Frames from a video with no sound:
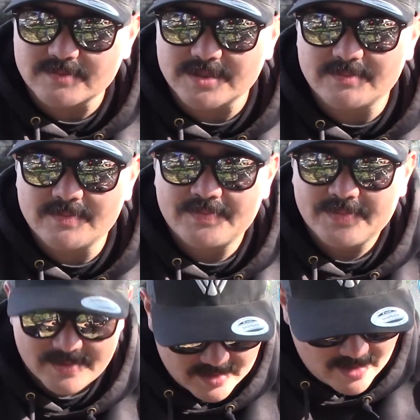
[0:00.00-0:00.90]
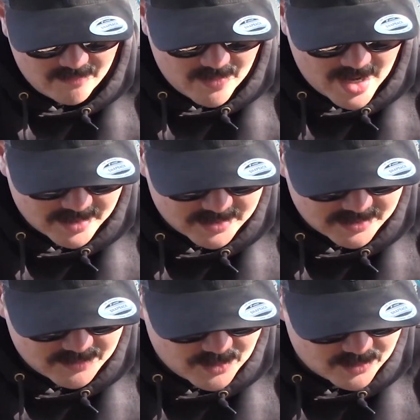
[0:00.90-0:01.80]
where they have packages
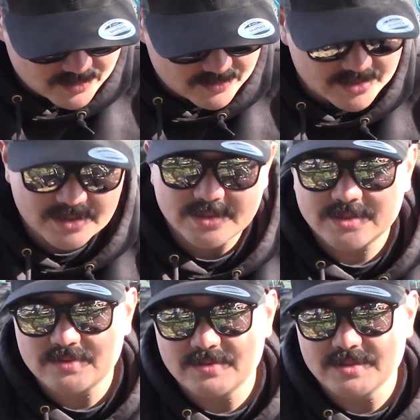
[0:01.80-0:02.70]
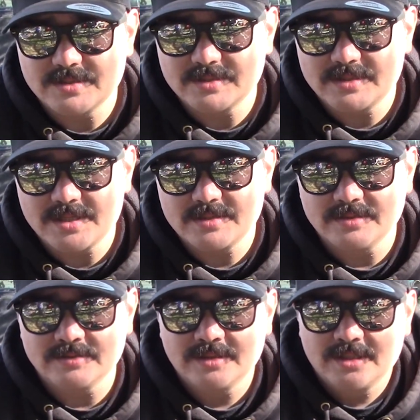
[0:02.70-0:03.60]
of bows where you can just go under a site
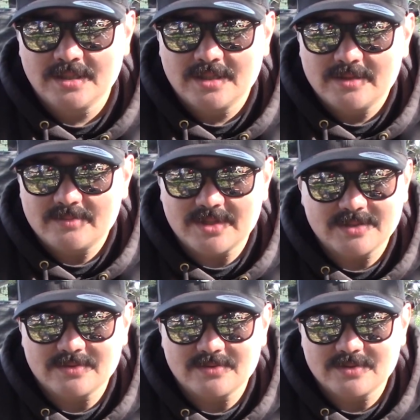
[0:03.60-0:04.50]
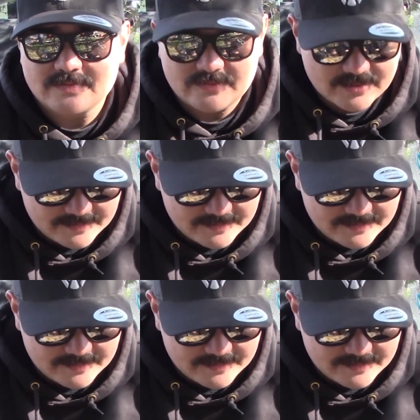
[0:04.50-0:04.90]
and place an order for.